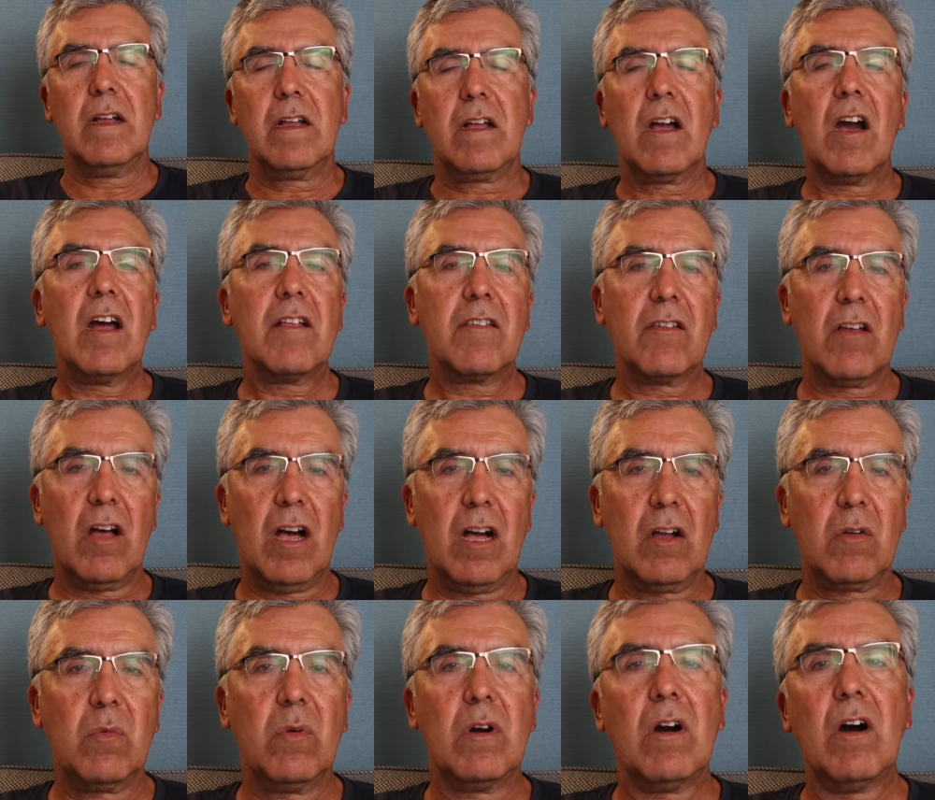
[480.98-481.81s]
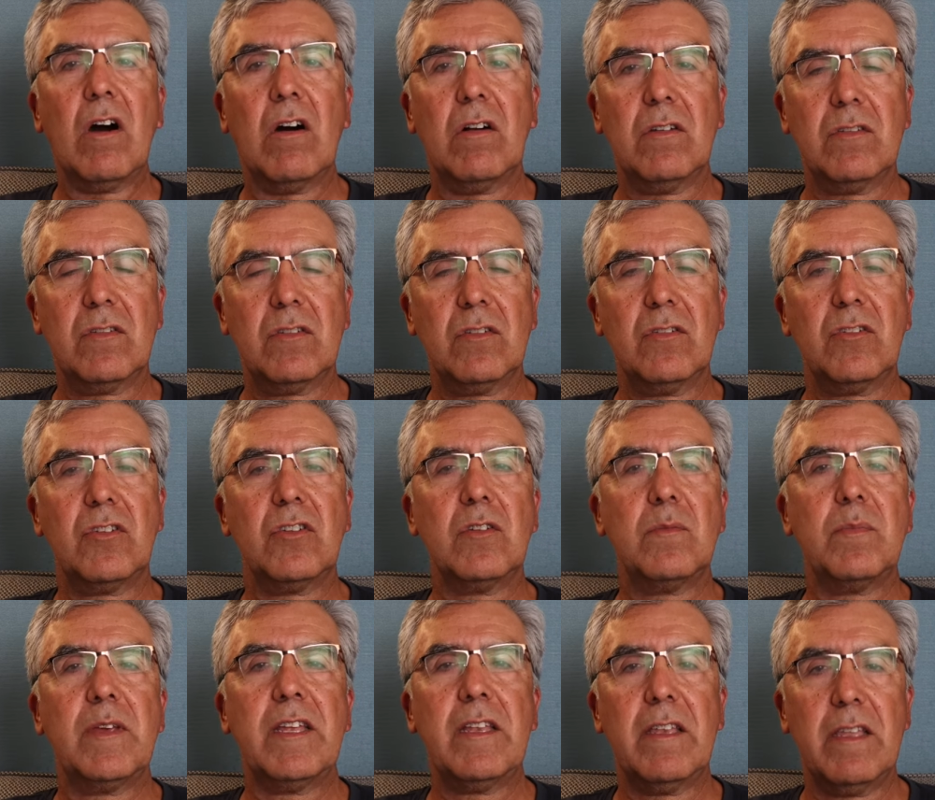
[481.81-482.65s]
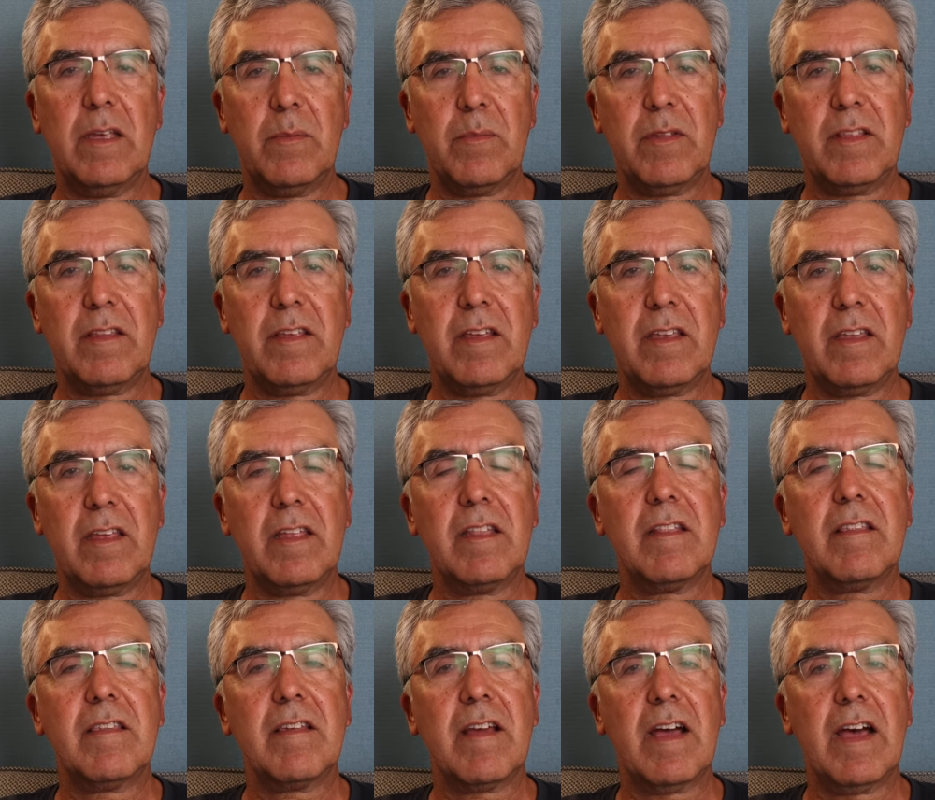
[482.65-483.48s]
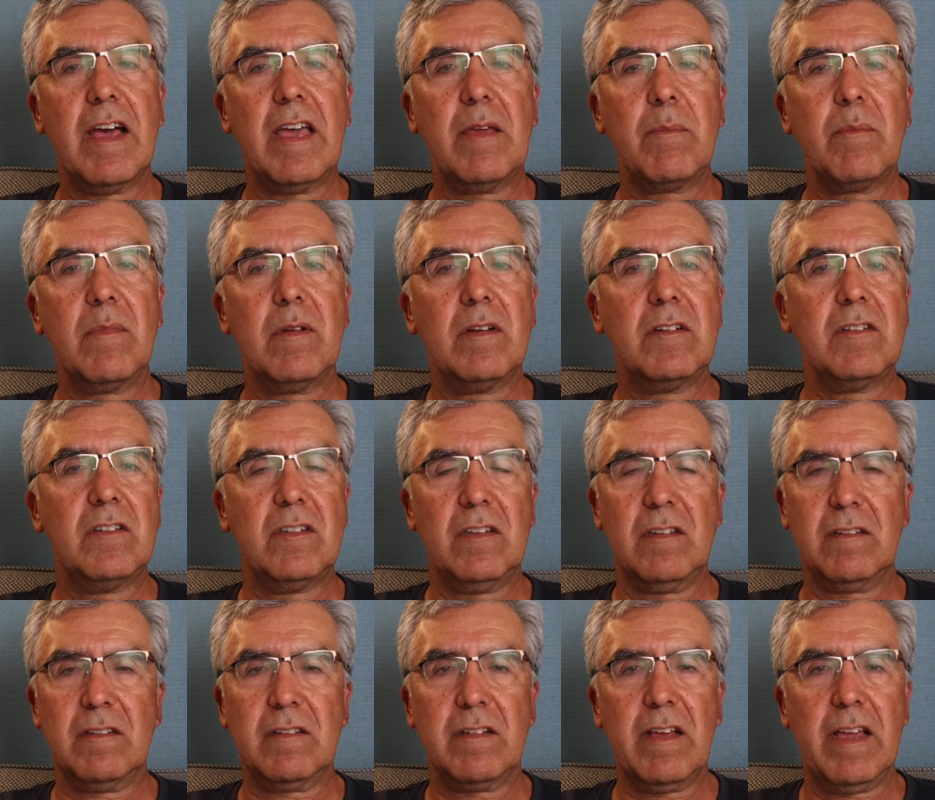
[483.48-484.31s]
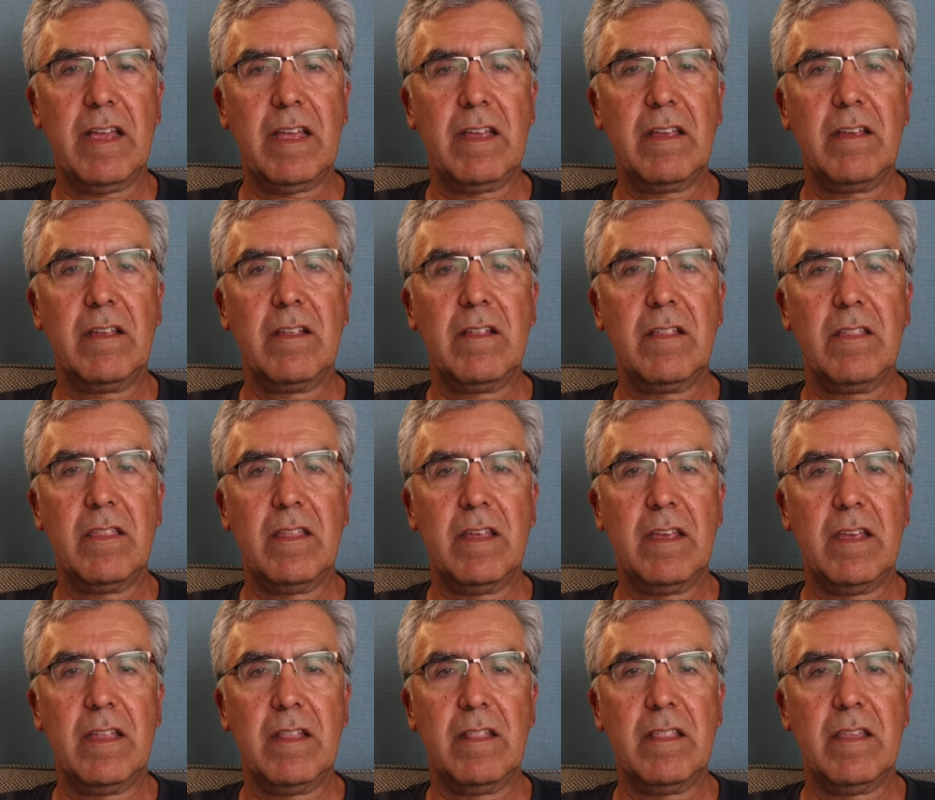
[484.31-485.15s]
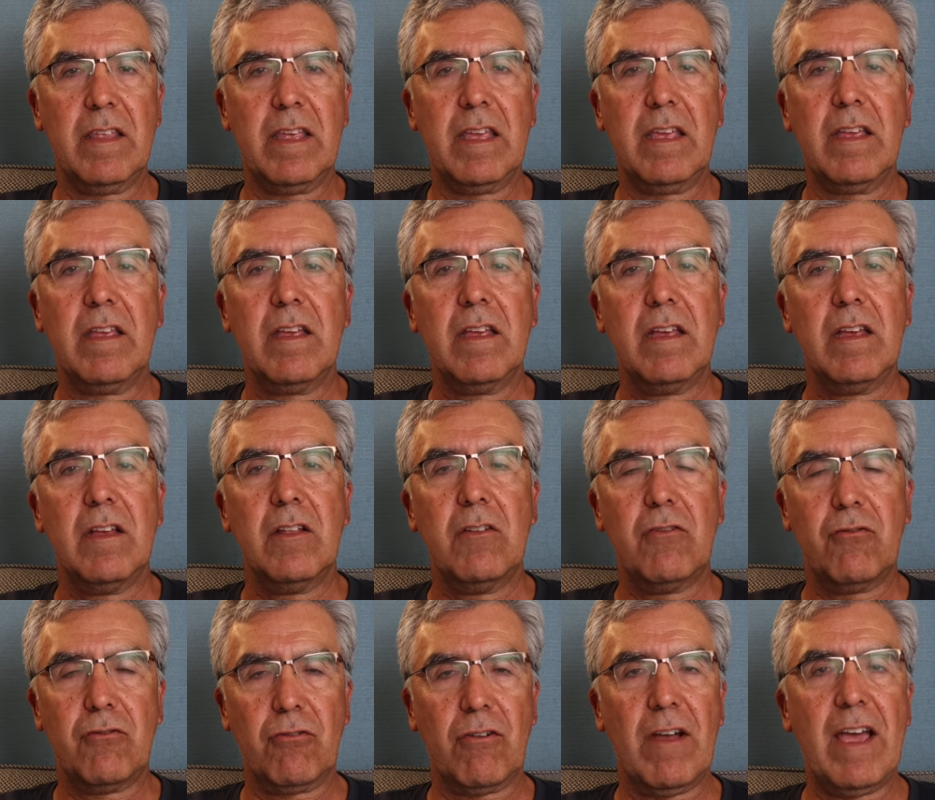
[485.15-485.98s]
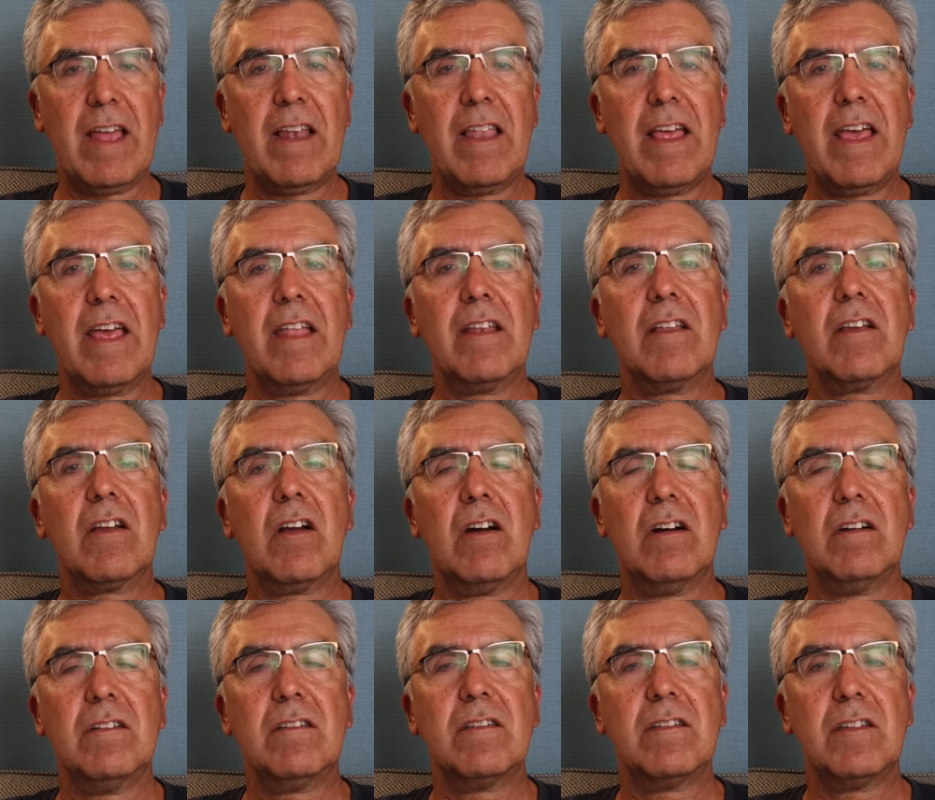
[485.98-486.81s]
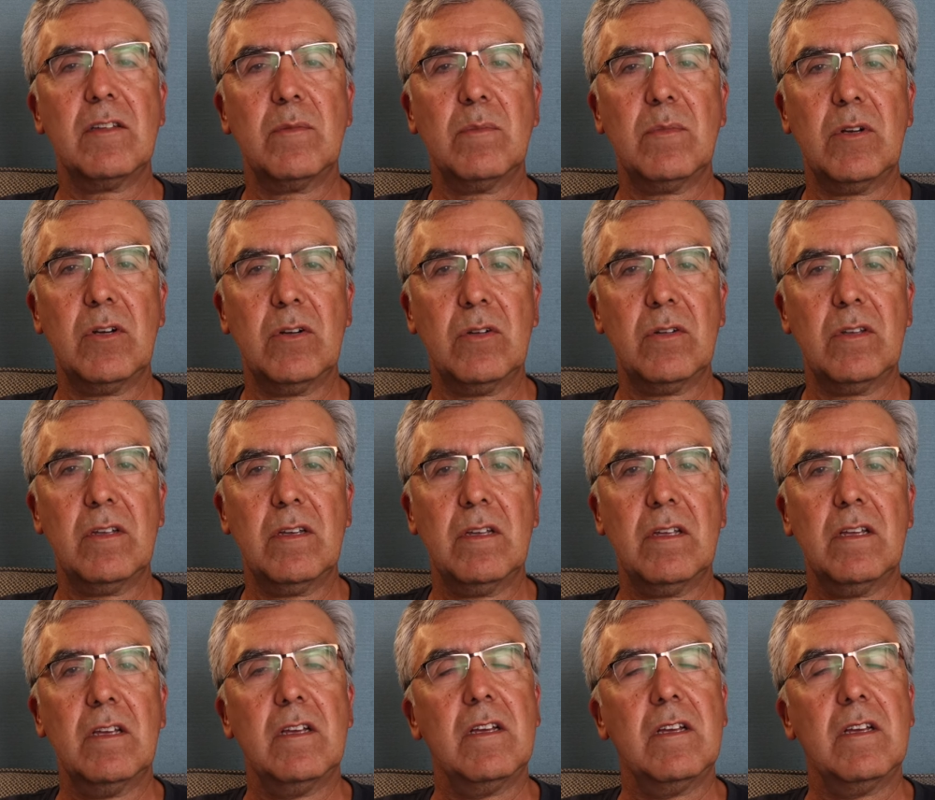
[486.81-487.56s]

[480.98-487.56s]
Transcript: KAATSU Aqua also should be limited in time, just like in the dry land constant mode,